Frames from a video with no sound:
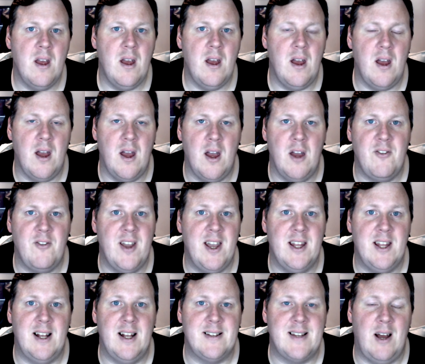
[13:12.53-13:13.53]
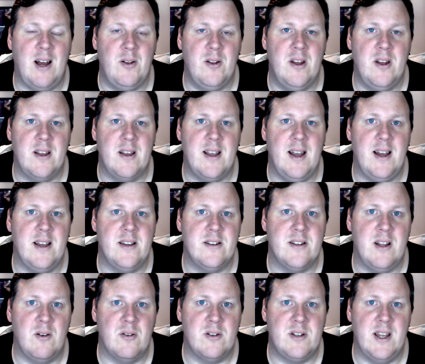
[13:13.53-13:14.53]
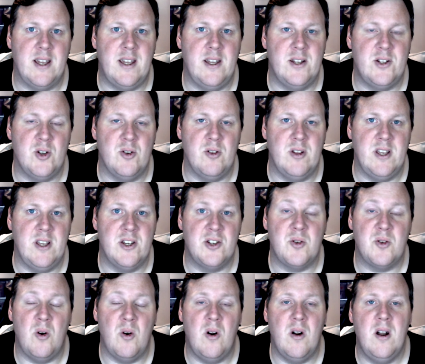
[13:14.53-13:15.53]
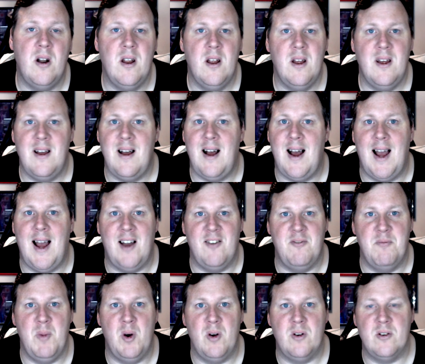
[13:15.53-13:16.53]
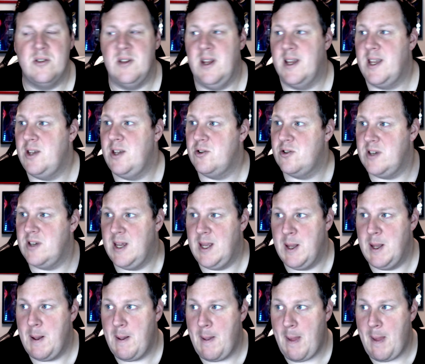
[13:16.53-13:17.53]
If you hit that down there, guys, that'll take you to the store. I have mugs like you see